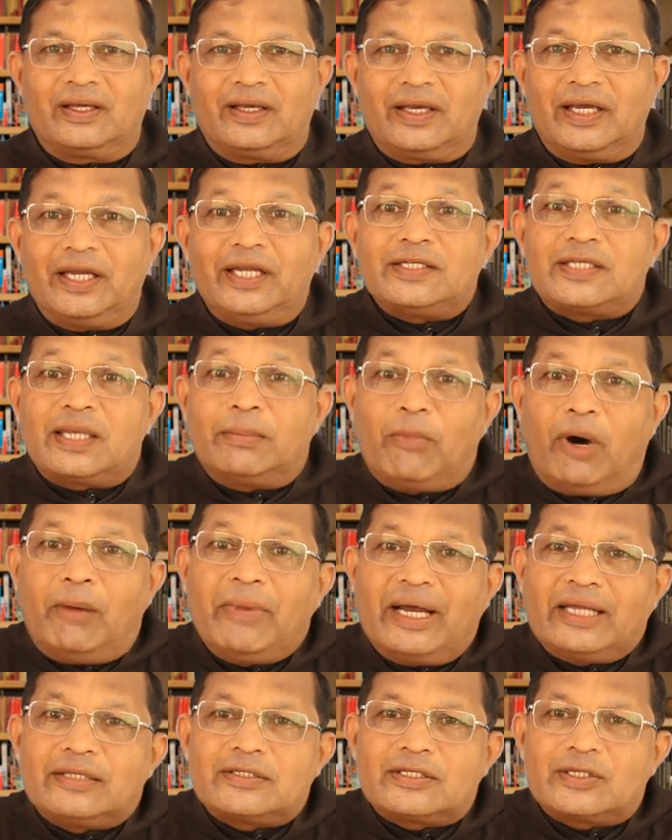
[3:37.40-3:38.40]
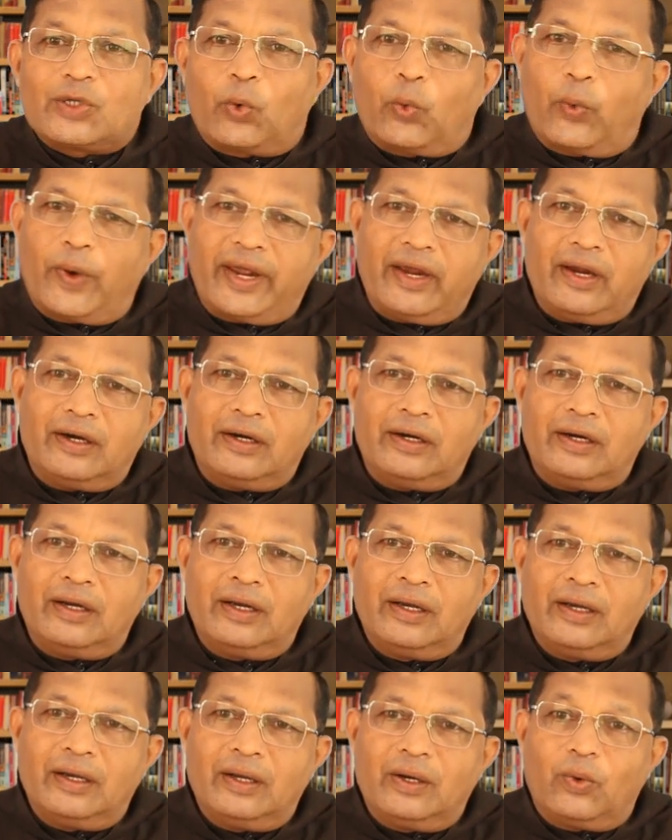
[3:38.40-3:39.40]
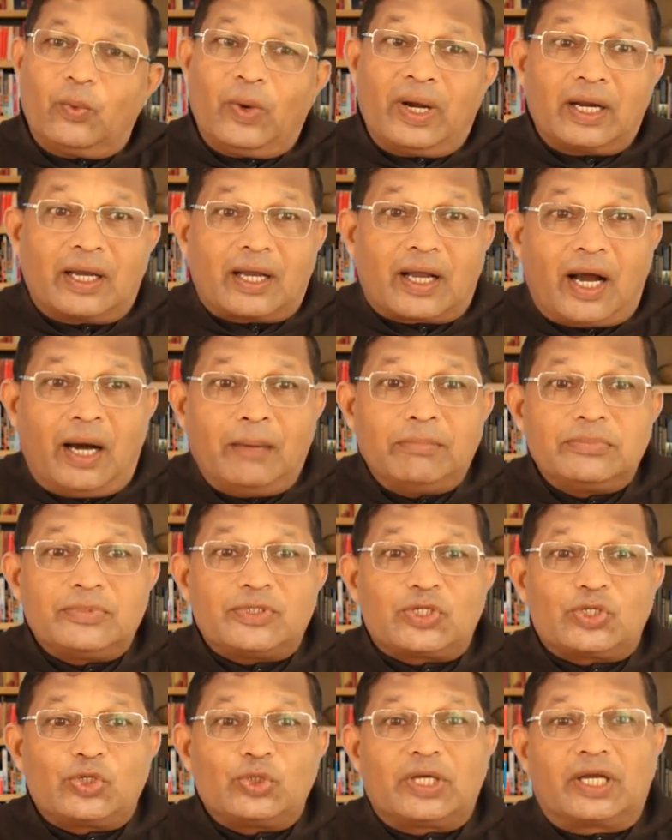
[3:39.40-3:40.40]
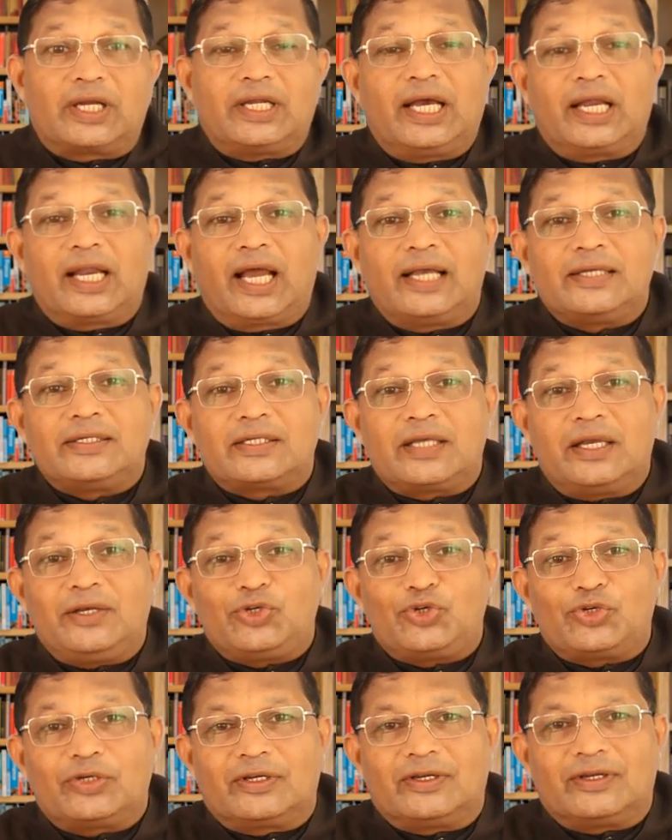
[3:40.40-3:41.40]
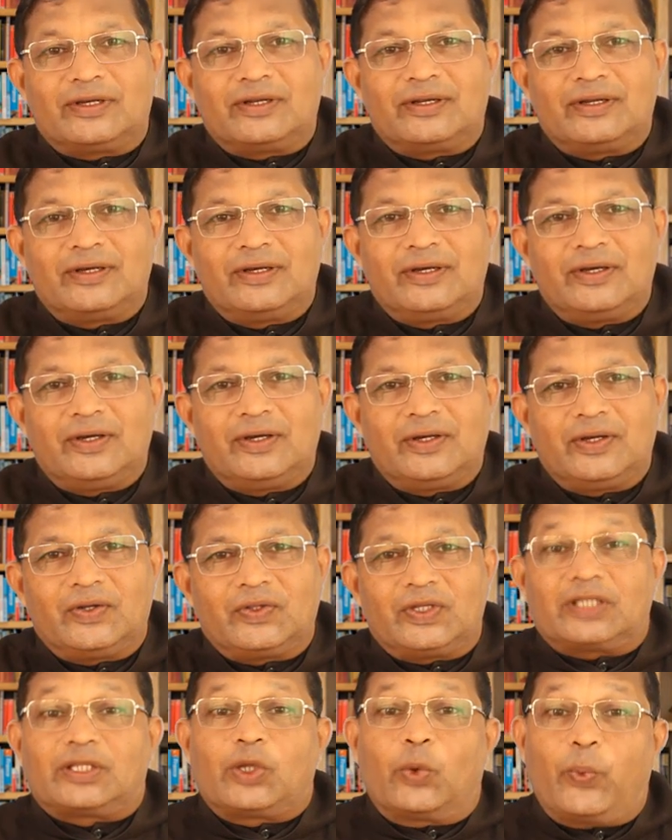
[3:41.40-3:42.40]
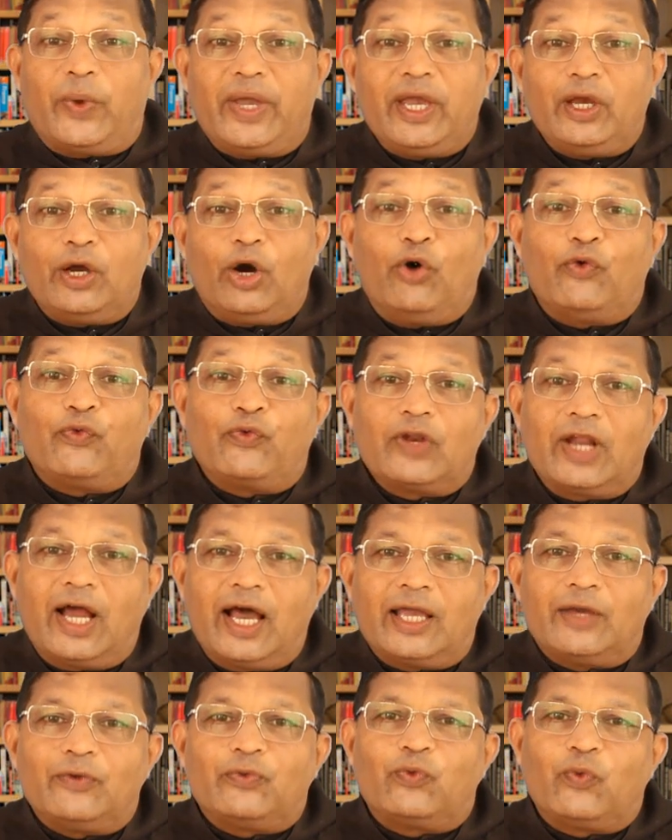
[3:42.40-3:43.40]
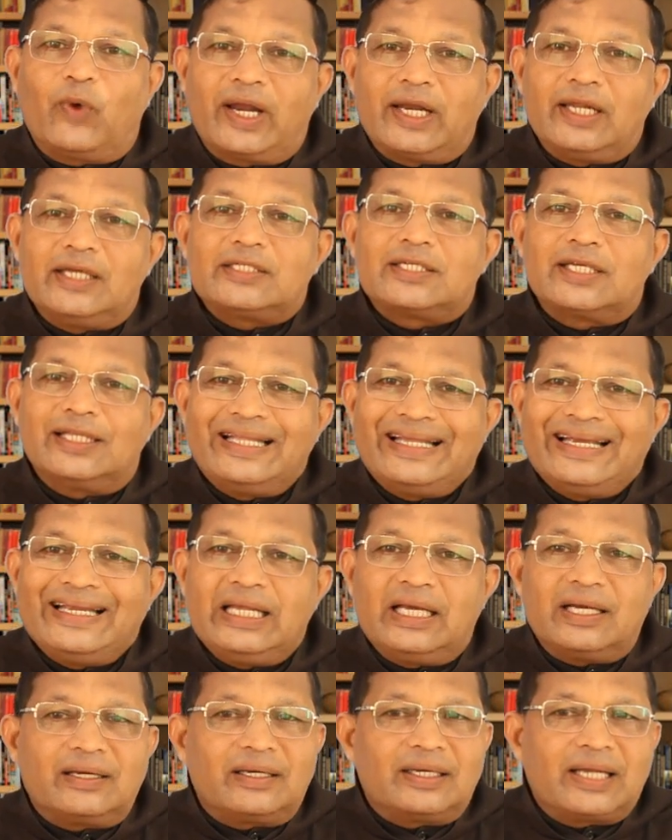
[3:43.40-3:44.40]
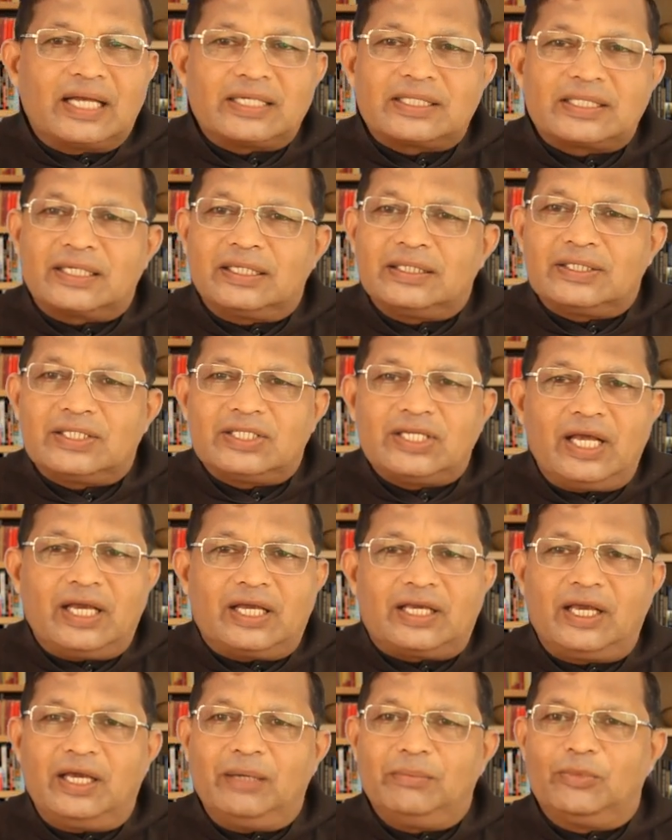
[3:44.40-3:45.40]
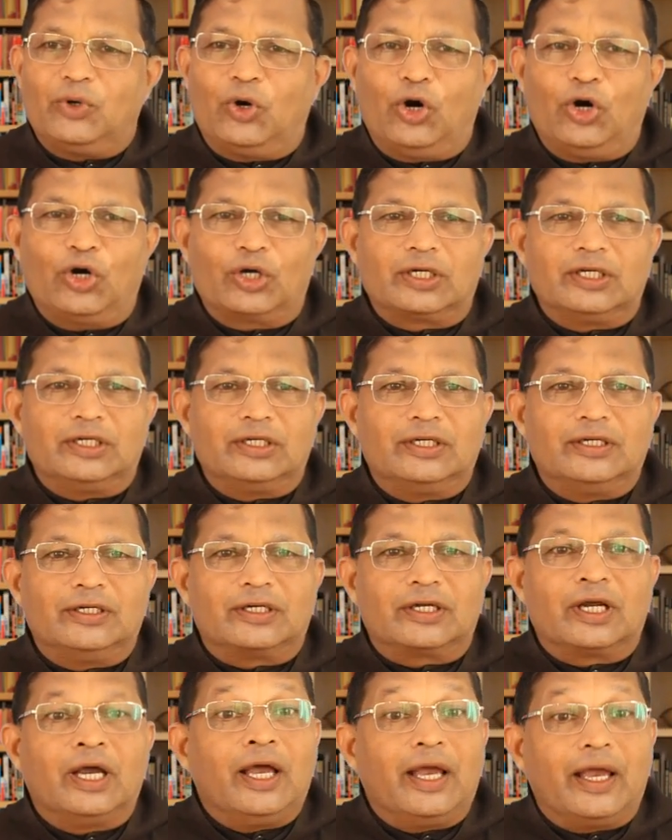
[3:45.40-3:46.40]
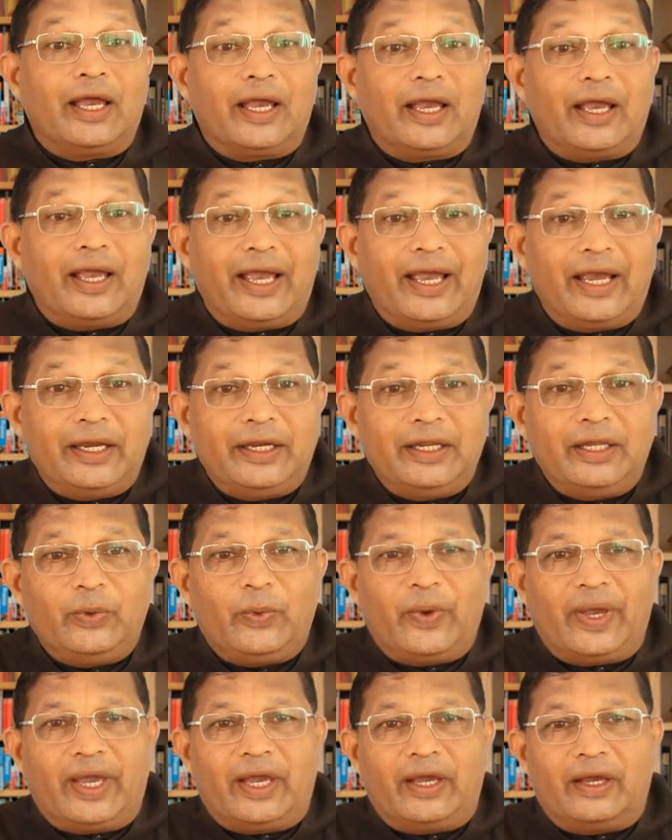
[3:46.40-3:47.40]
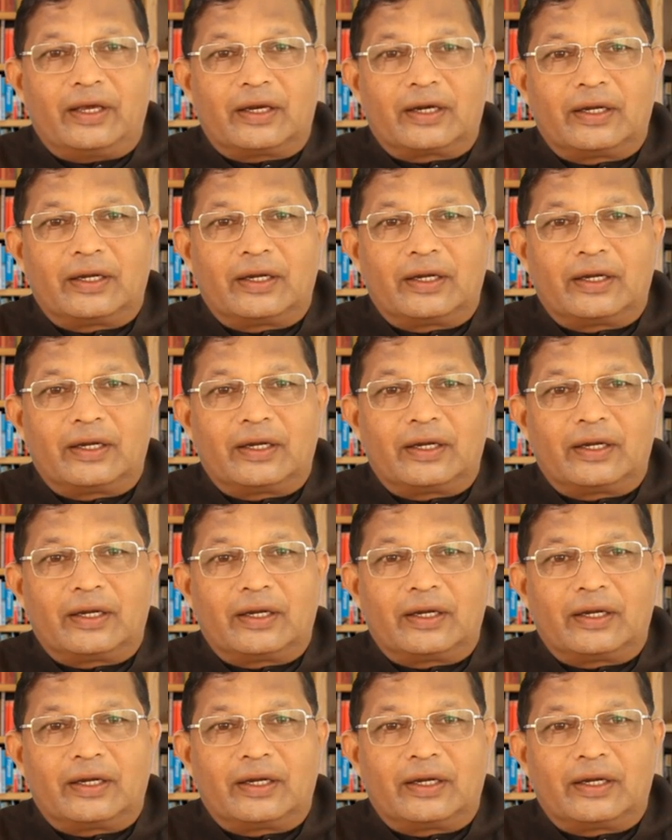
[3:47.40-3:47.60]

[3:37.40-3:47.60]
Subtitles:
It is a moment where one comes to the realization that the way of life one is leading doesn't take him or her anywhere.